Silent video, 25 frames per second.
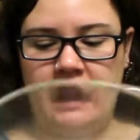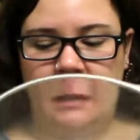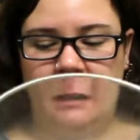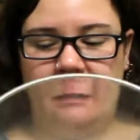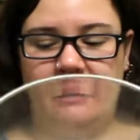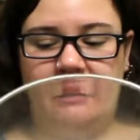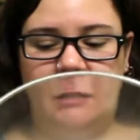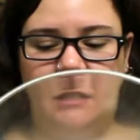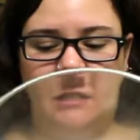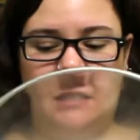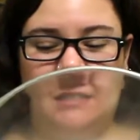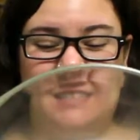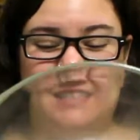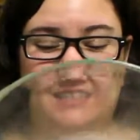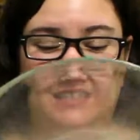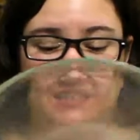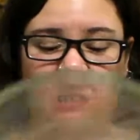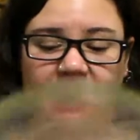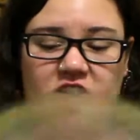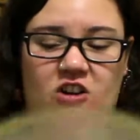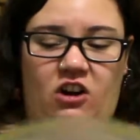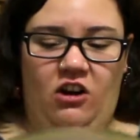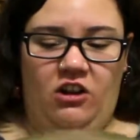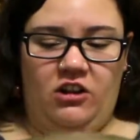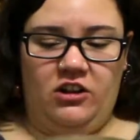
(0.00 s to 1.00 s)
It was
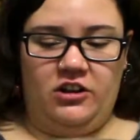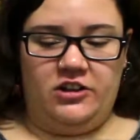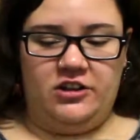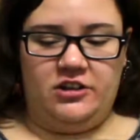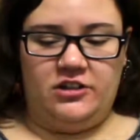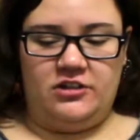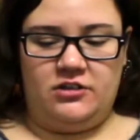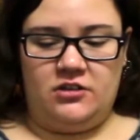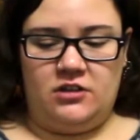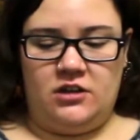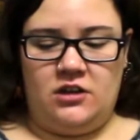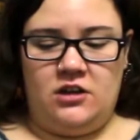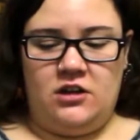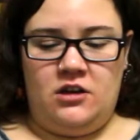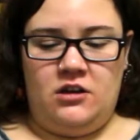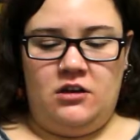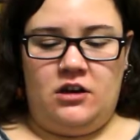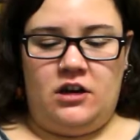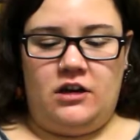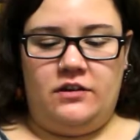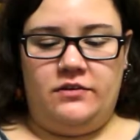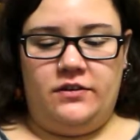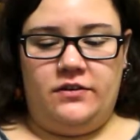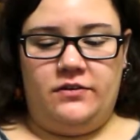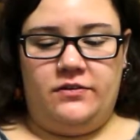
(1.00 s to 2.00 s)
$6
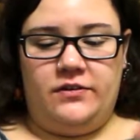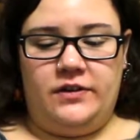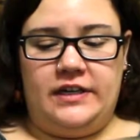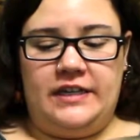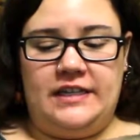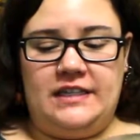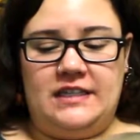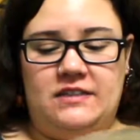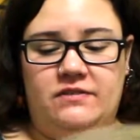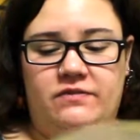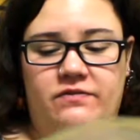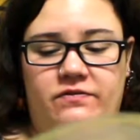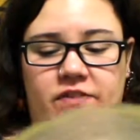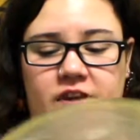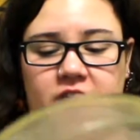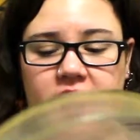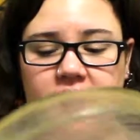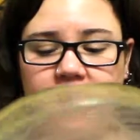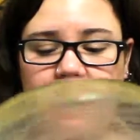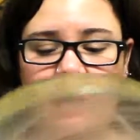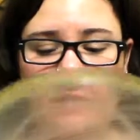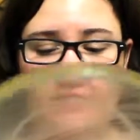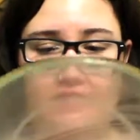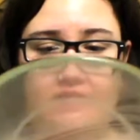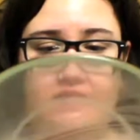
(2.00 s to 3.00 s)
are for It's a
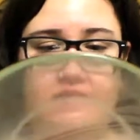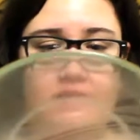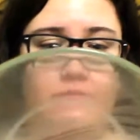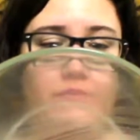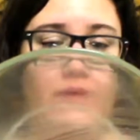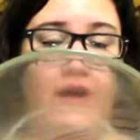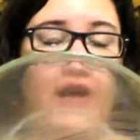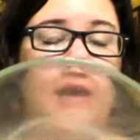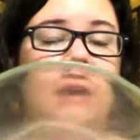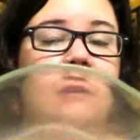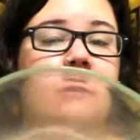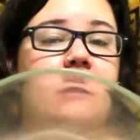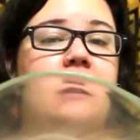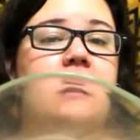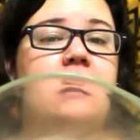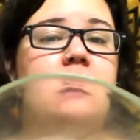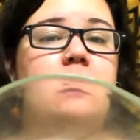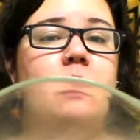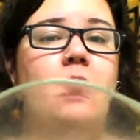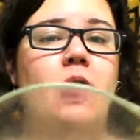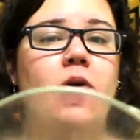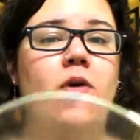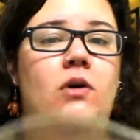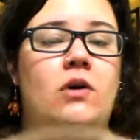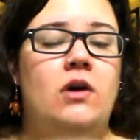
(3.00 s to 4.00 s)
very nice Pyrex
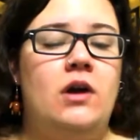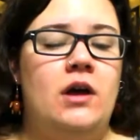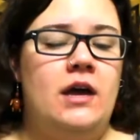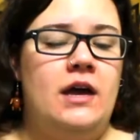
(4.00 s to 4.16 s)
bowl,